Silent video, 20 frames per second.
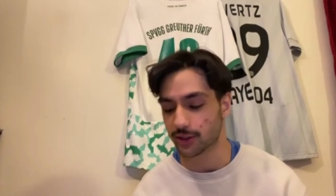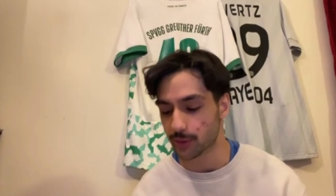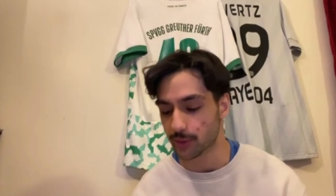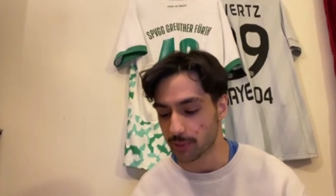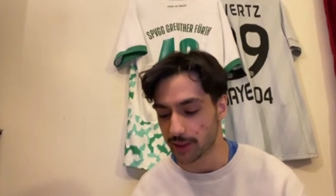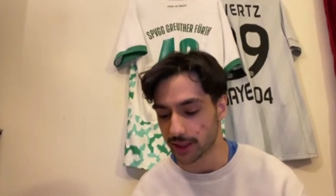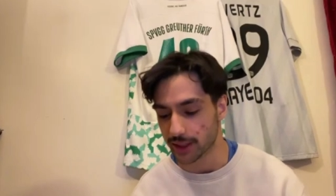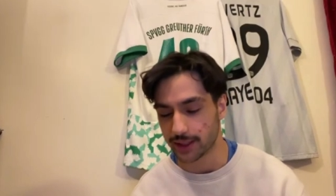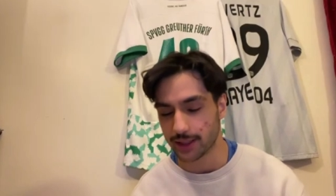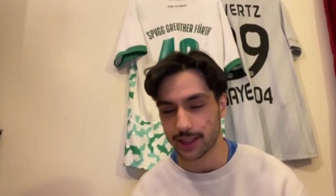it to
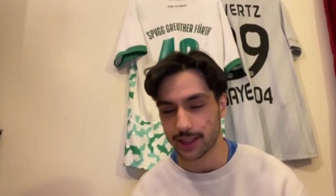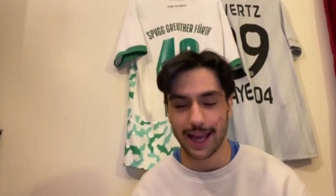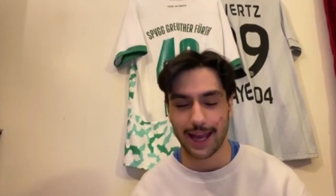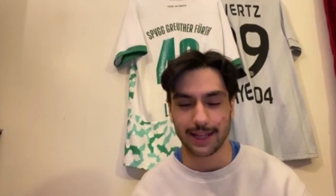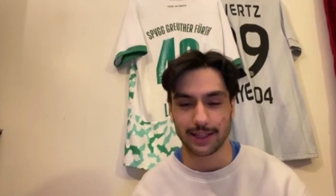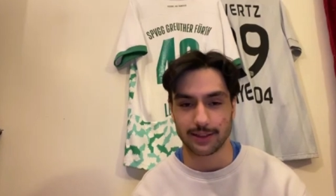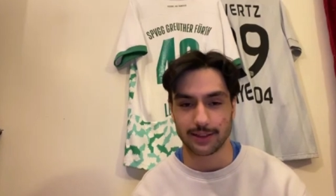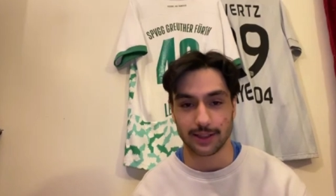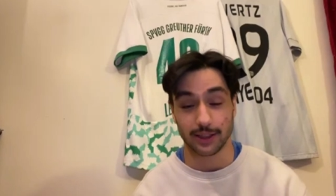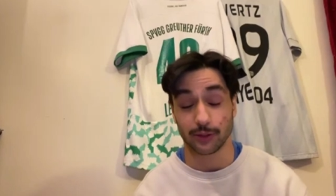be,
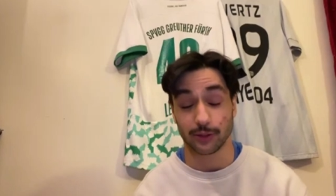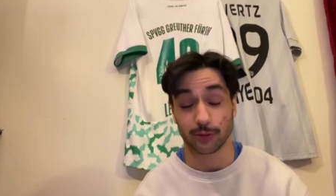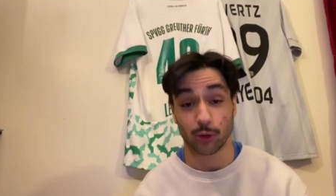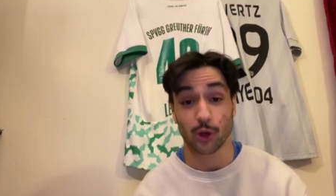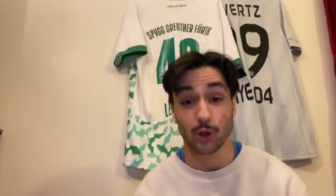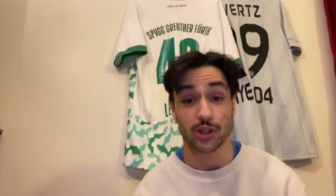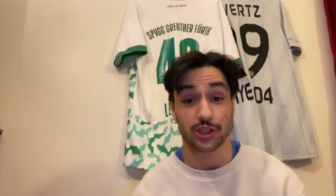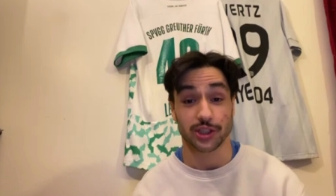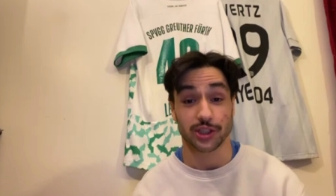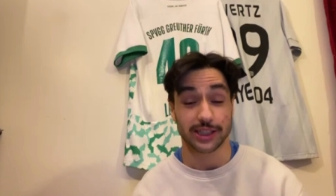and
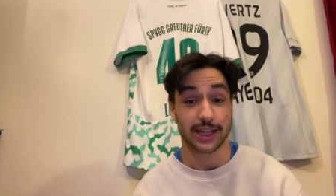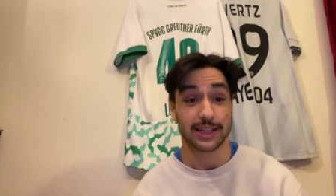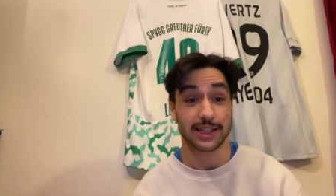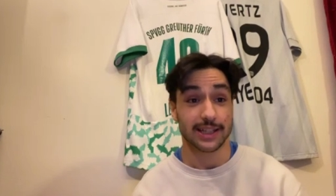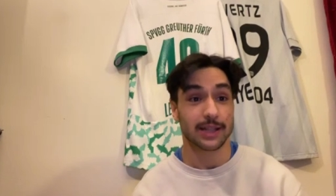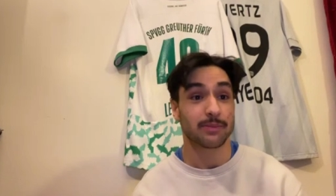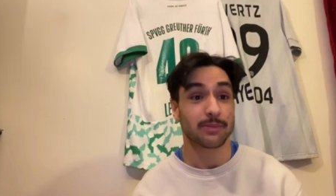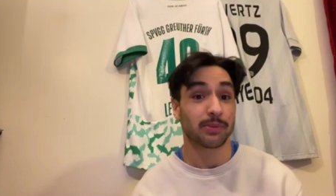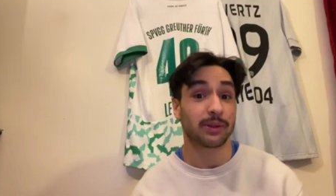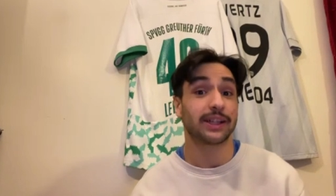unfortunately it
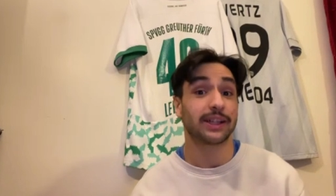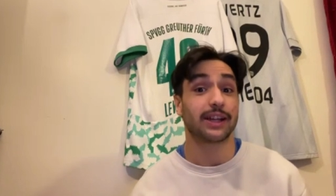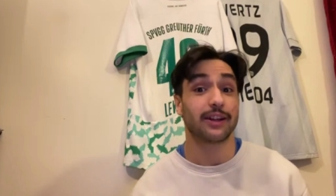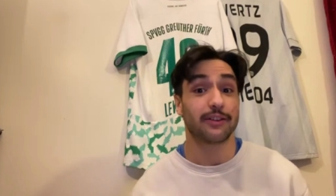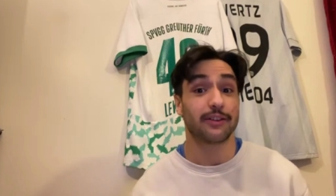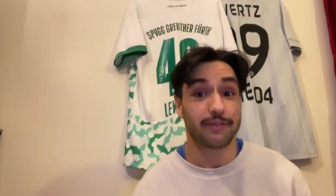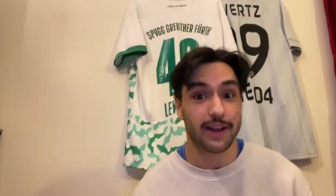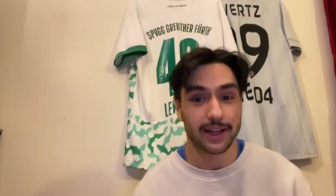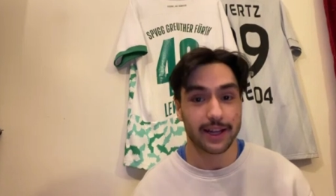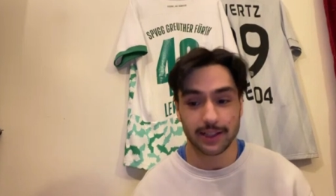did play an
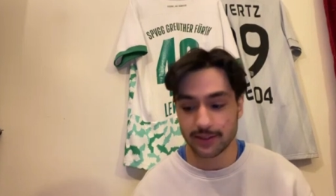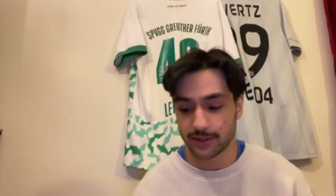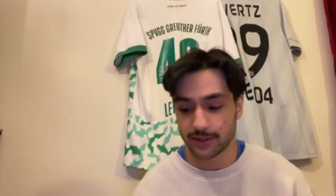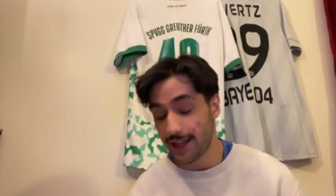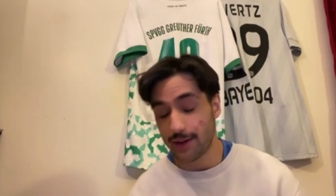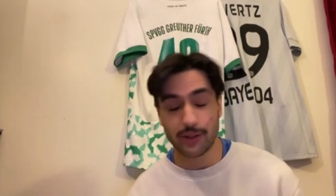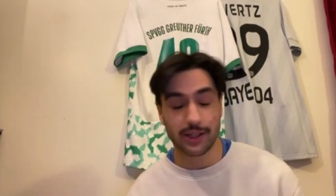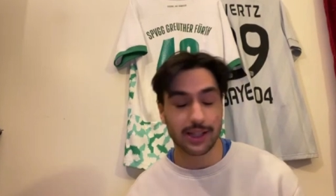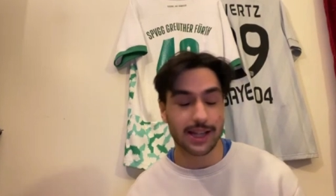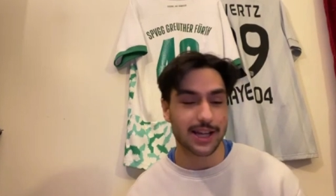effect.
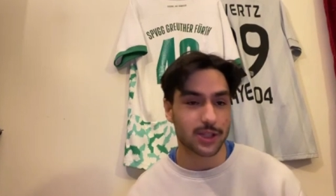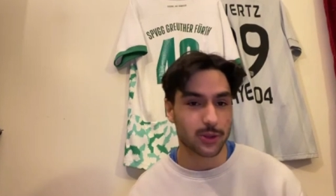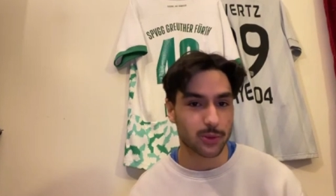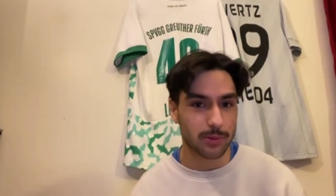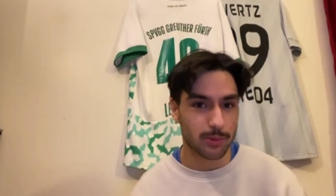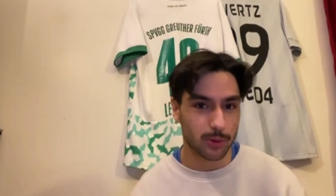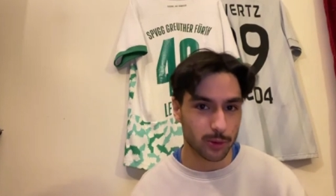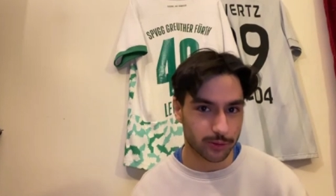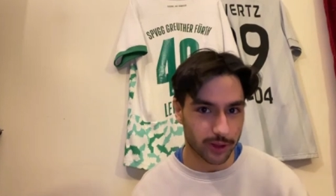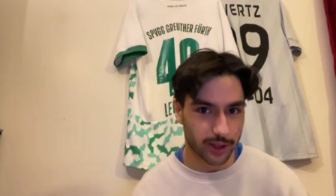Nevertheless, we
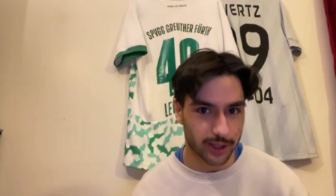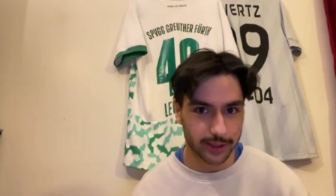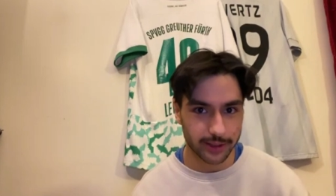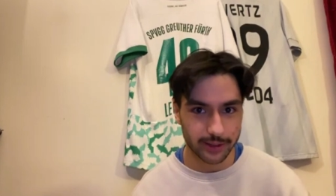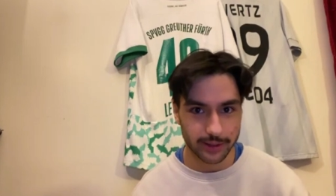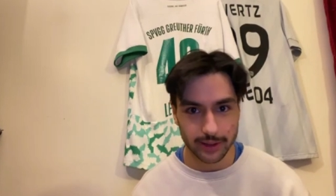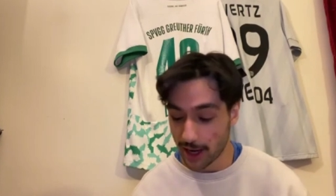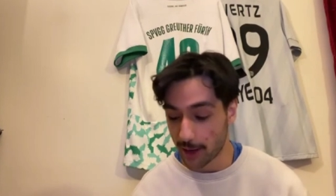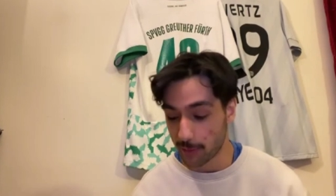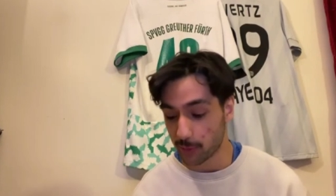move on
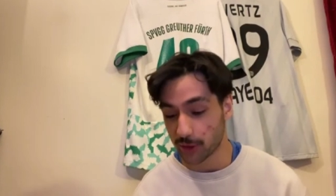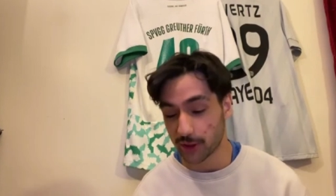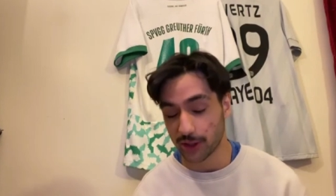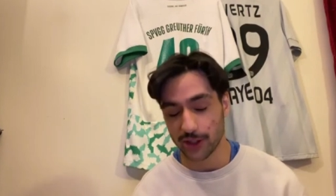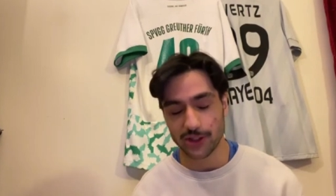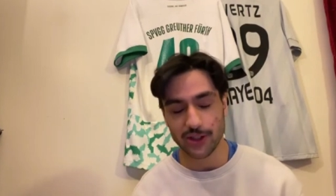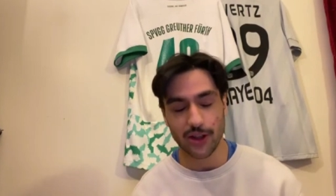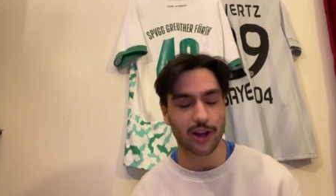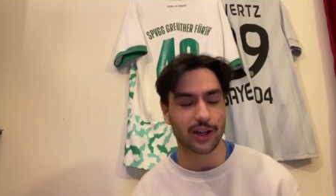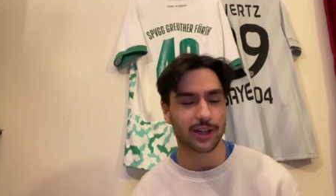and we're going
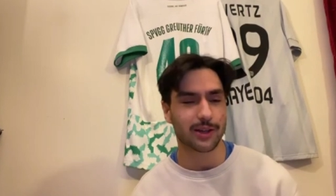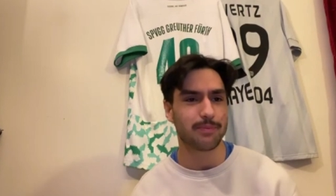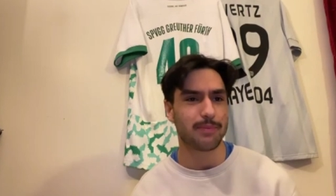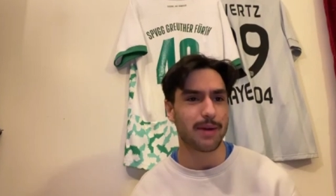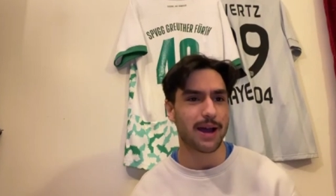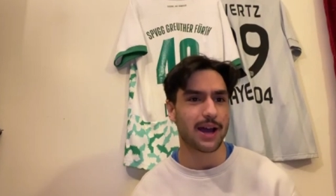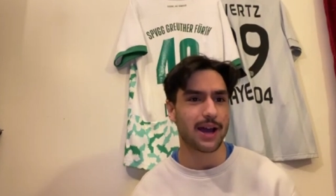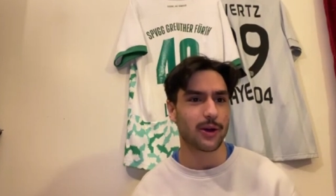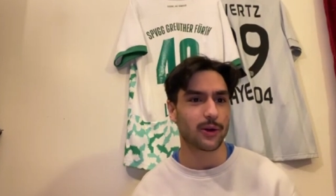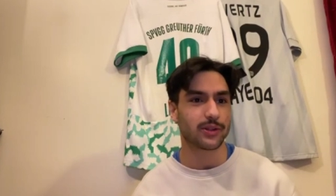to talk
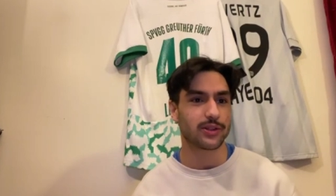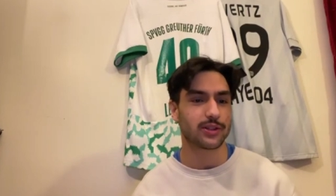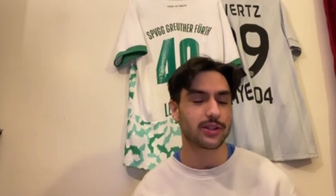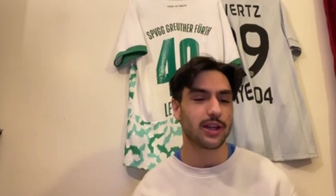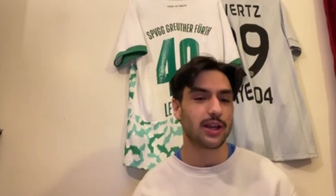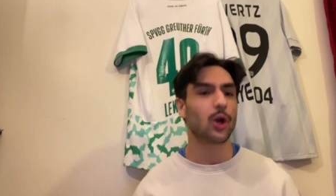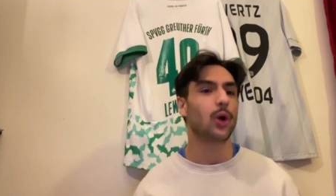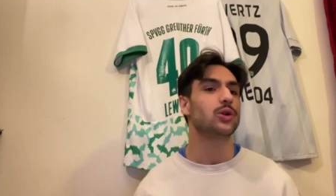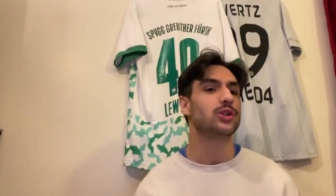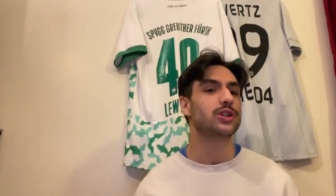about
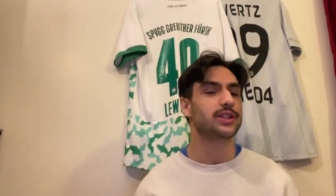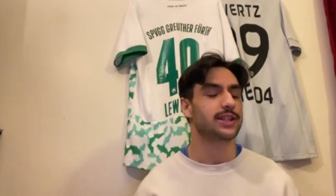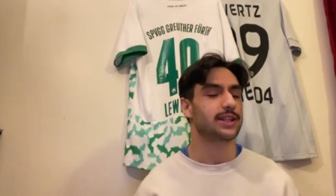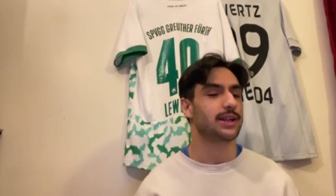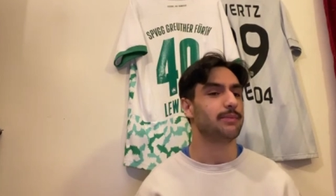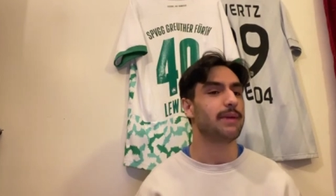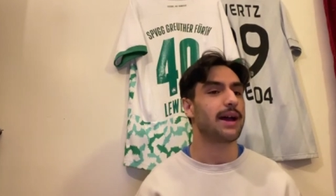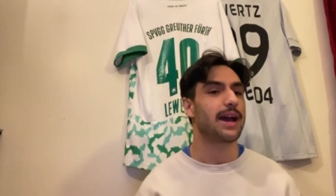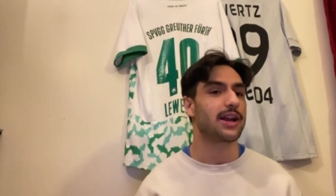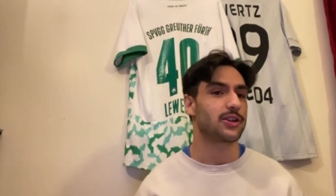coaches and
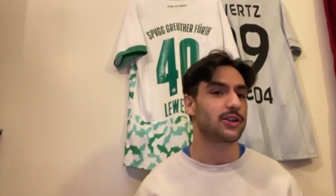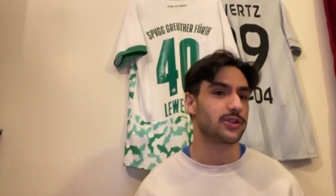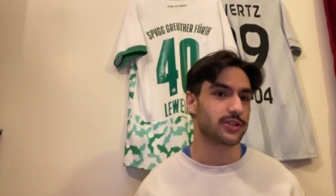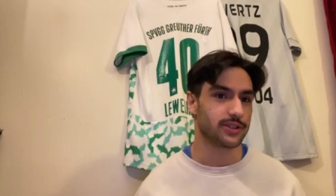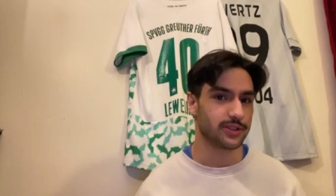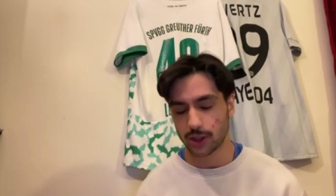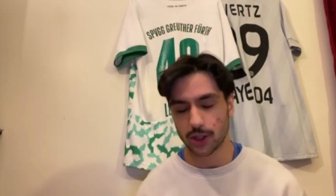the managers.